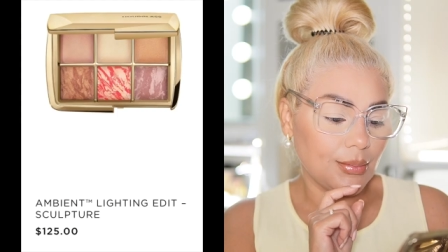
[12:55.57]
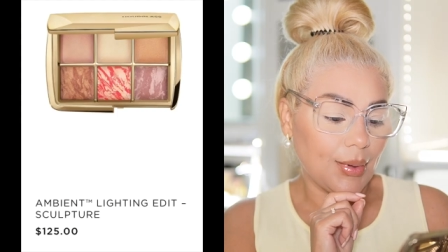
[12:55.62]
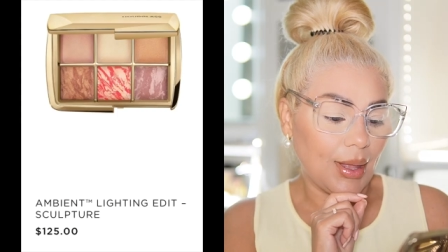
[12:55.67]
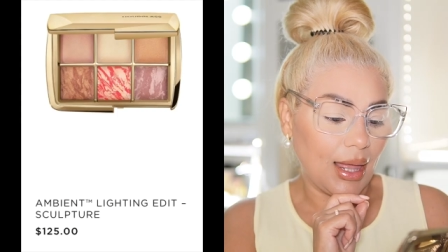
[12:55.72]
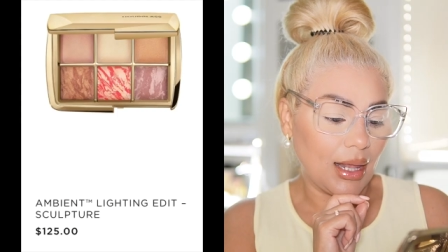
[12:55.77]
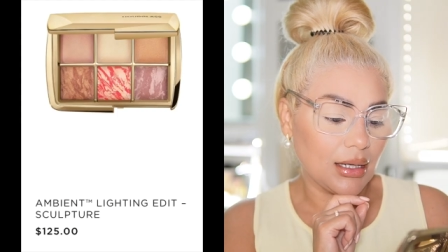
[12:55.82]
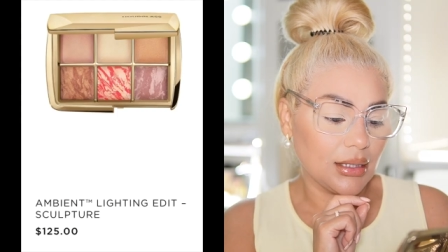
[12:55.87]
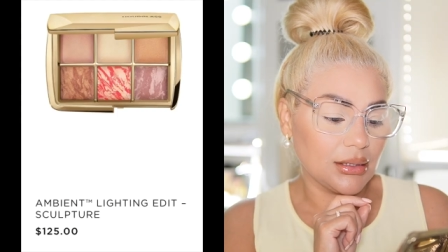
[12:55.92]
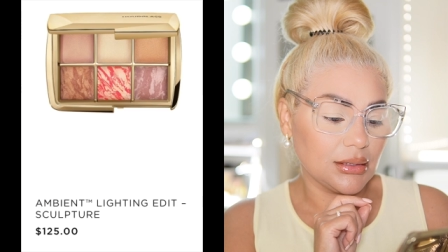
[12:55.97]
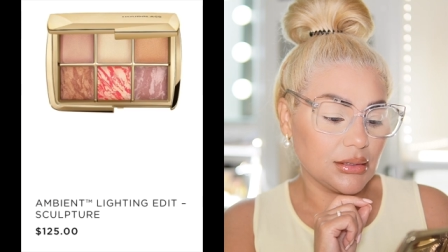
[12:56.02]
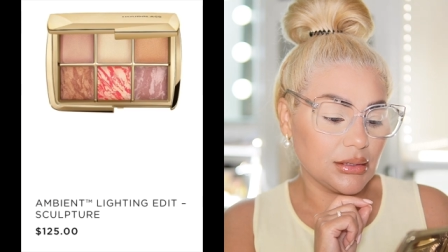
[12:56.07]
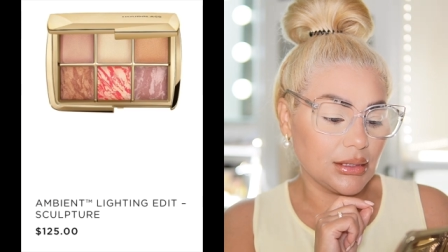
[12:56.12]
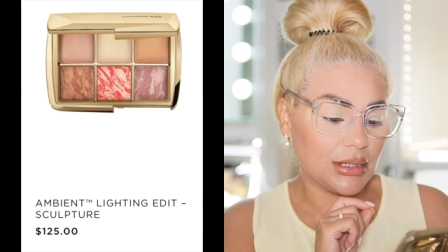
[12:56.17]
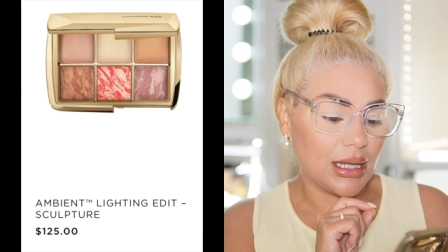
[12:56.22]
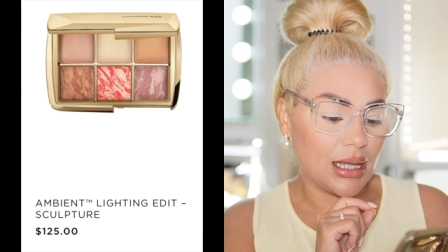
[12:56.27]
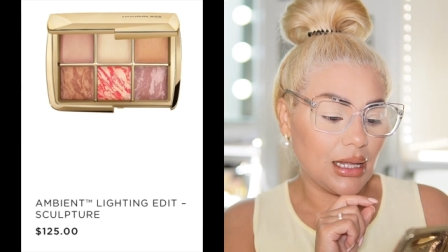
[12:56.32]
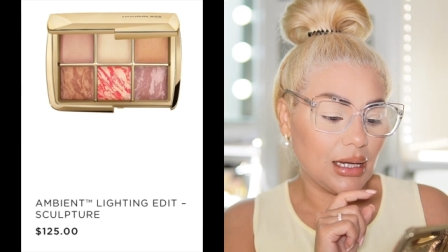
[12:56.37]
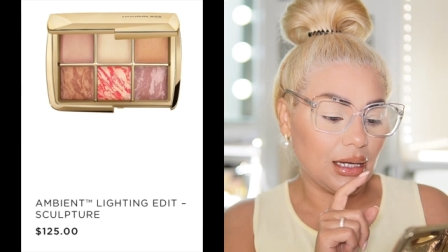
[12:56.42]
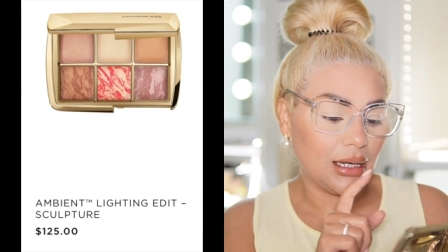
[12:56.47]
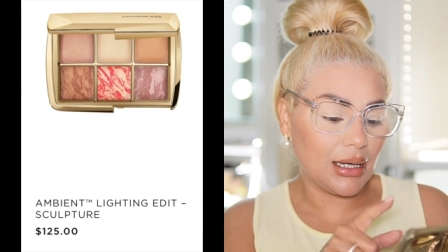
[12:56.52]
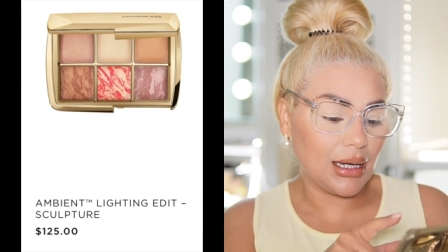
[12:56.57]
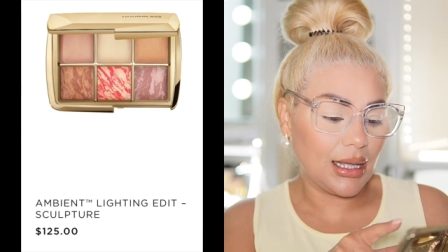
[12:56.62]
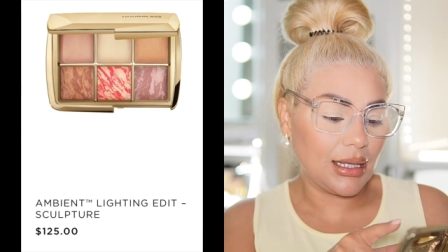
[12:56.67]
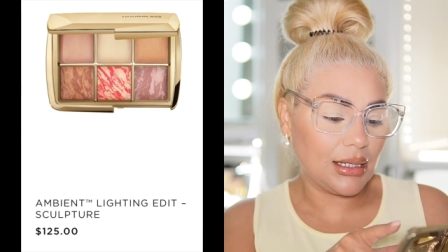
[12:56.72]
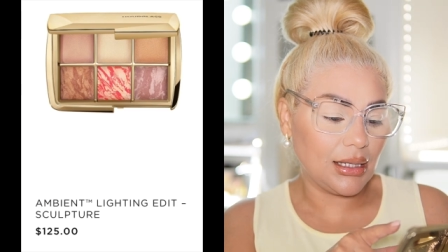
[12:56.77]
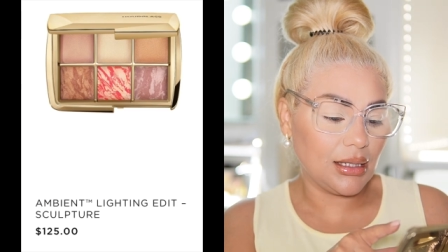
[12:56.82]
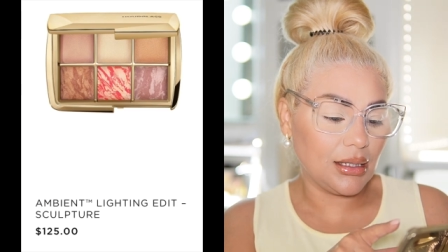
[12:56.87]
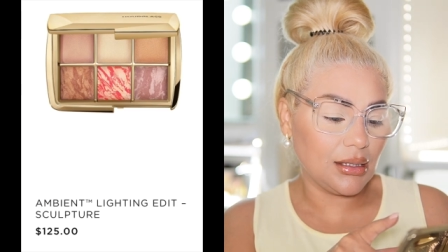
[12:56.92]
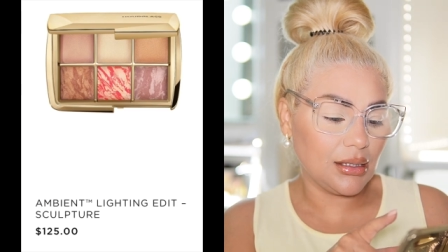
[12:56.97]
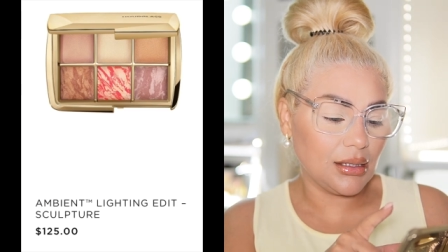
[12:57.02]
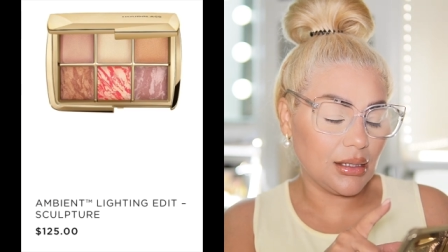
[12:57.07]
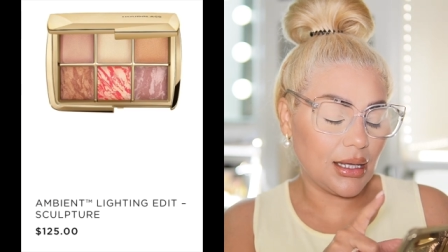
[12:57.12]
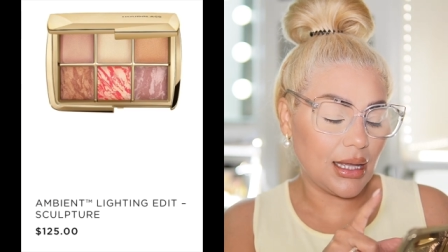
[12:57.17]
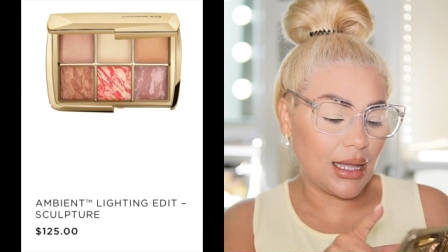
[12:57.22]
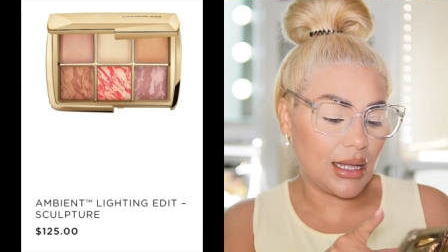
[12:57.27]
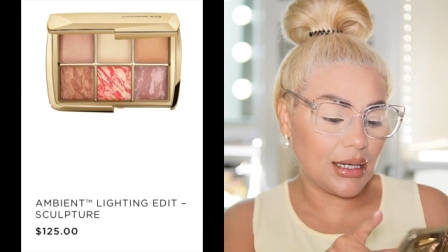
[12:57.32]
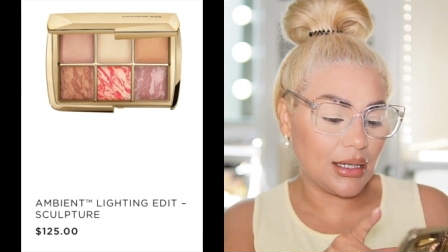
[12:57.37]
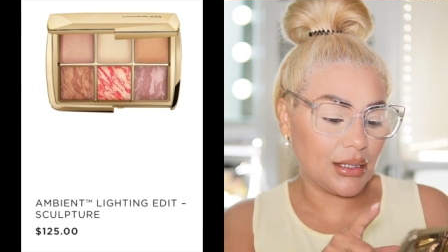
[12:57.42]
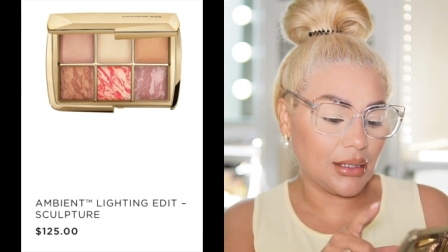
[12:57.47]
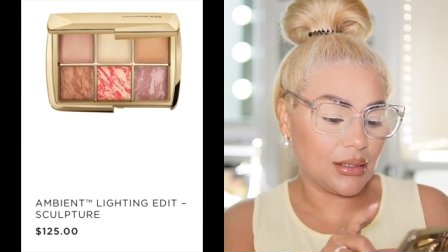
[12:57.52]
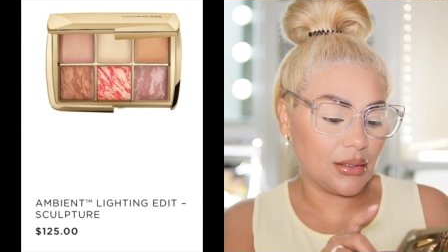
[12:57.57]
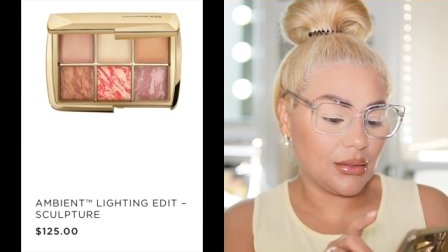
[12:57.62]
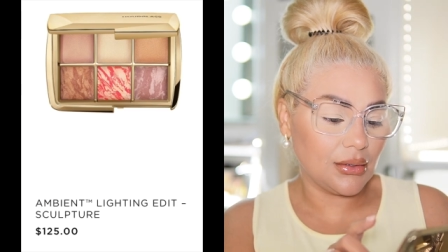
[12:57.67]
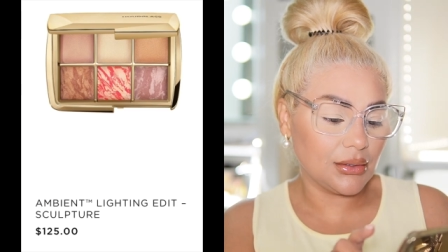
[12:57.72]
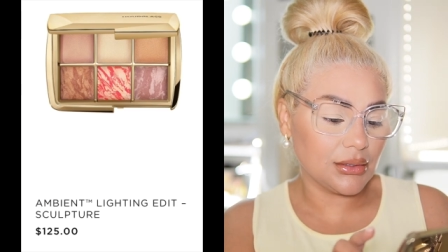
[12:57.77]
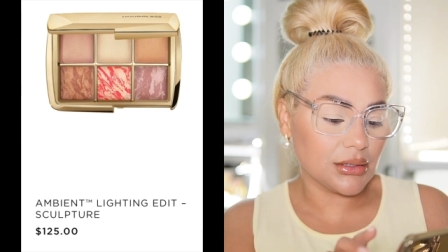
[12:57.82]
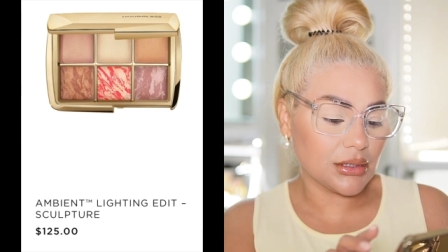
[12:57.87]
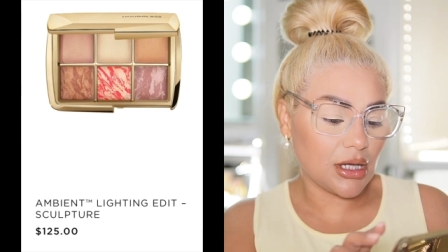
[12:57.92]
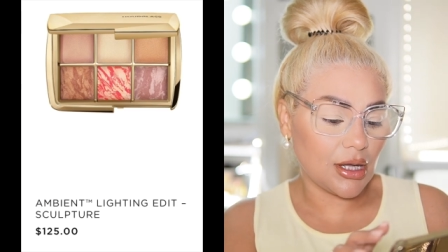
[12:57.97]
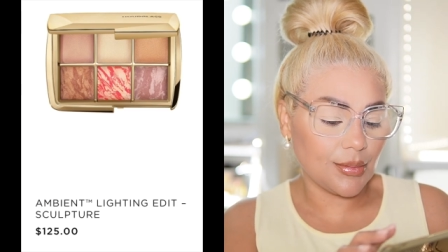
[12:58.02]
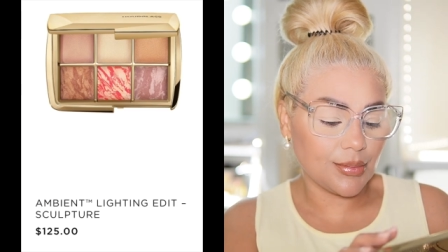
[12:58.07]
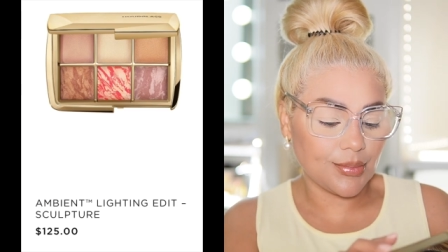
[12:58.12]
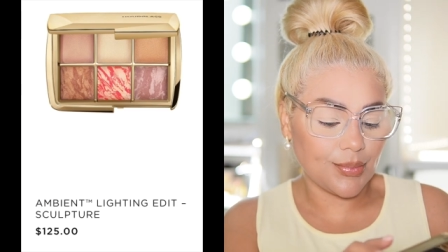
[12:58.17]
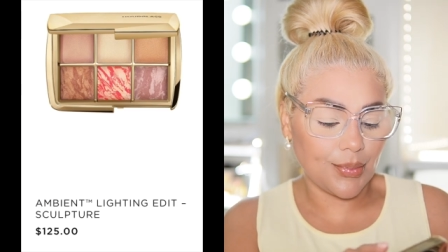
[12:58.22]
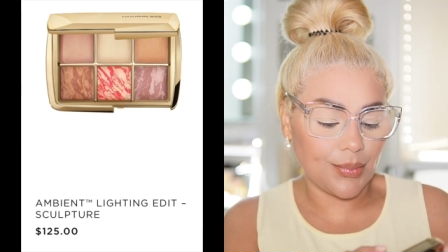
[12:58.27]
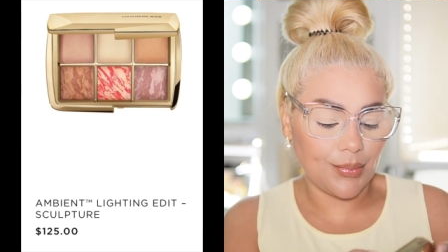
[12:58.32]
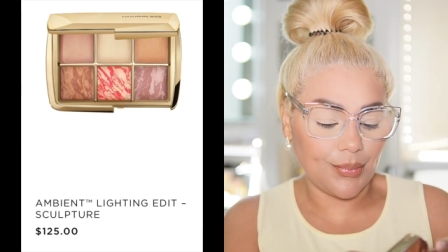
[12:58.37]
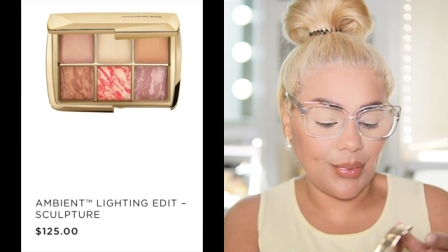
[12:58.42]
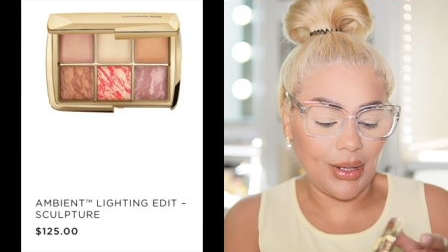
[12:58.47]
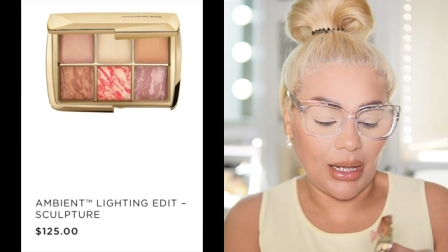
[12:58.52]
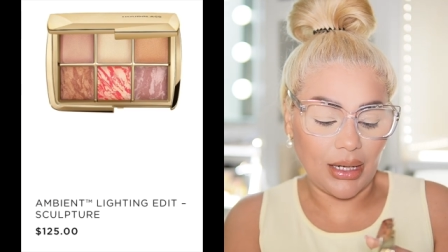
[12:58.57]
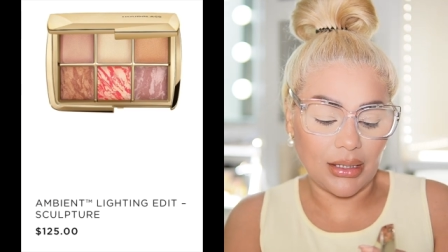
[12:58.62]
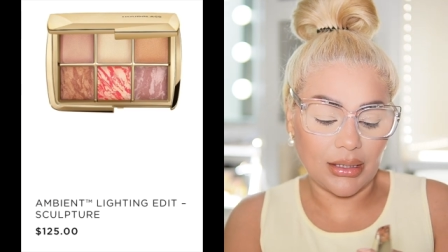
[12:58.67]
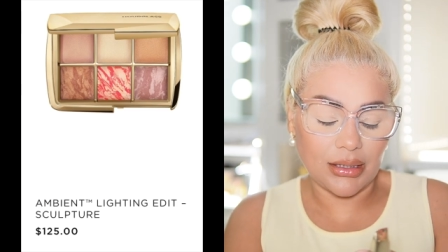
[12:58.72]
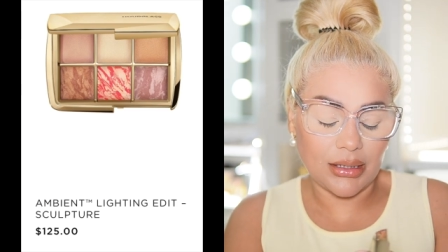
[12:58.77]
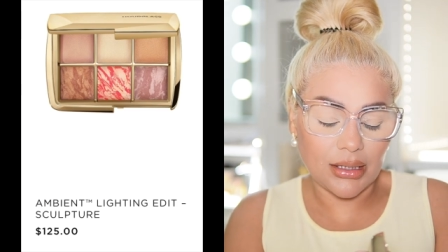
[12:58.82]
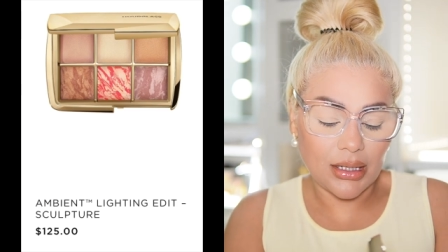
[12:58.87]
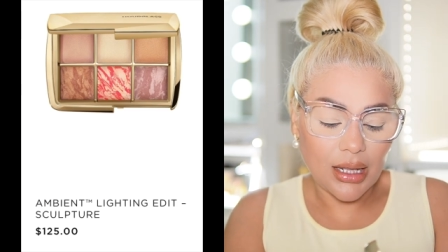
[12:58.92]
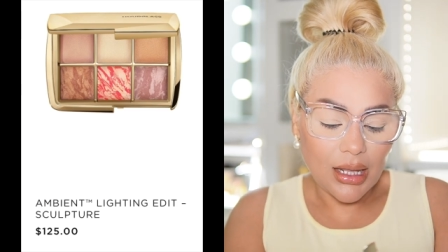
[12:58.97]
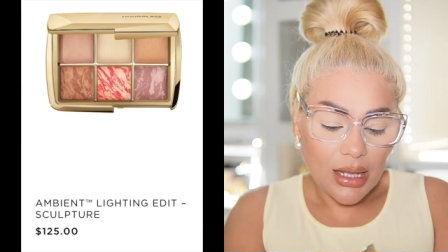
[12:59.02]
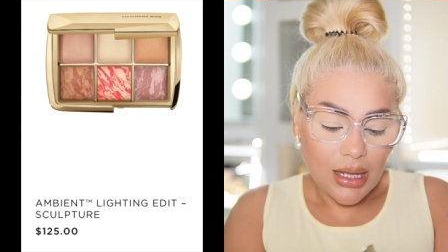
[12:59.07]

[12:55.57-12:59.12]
palette yeah lighting edit sculpt palette